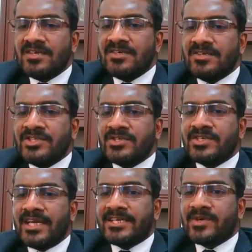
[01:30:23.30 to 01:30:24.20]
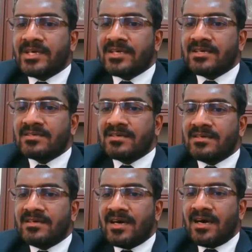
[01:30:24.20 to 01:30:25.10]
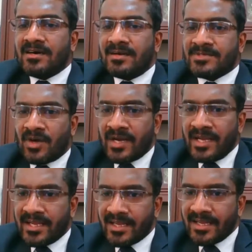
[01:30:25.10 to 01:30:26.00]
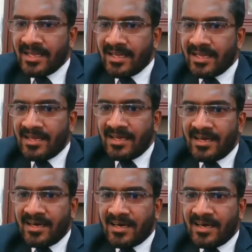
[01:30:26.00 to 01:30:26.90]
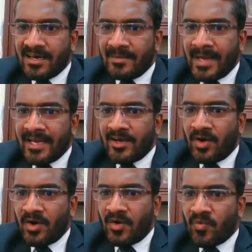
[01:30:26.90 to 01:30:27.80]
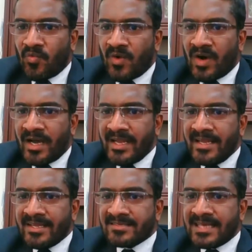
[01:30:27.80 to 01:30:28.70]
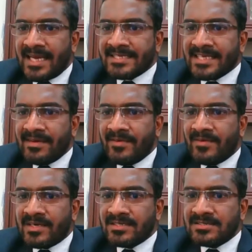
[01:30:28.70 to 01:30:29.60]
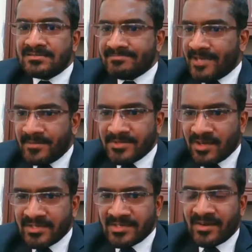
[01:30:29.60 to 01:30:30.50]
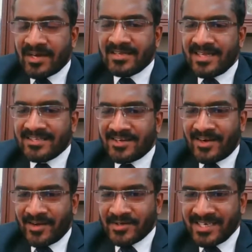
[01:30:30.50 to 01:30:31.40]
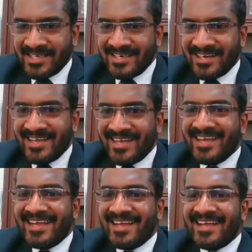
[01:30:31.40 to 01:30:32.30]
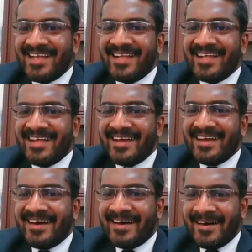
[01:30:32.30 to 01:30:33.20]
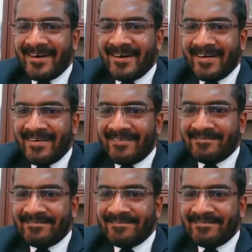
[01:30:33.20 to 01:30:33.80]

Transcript: Due to network, uh, I'm sorry. Uh, may I know why is that everyone, I'm sorry, sorry, that is not a question. Uh,